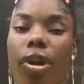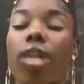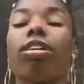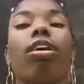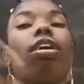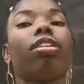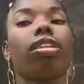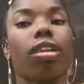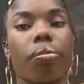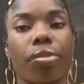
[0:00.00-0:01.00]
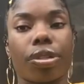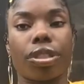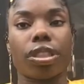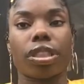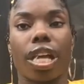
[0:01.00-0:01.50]
called out all the
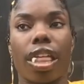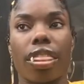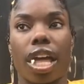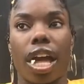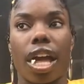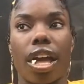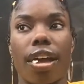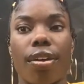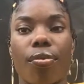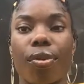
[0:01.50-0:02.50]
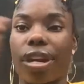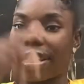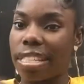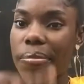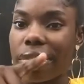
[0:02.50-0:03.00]
numbers that were
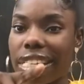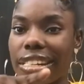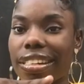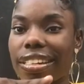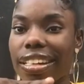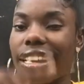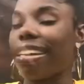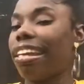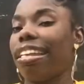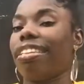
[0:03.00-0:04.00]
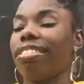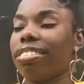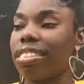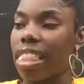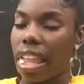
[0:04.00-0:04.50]
accepted in,
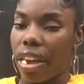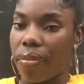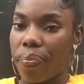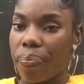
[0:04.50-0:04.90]
like,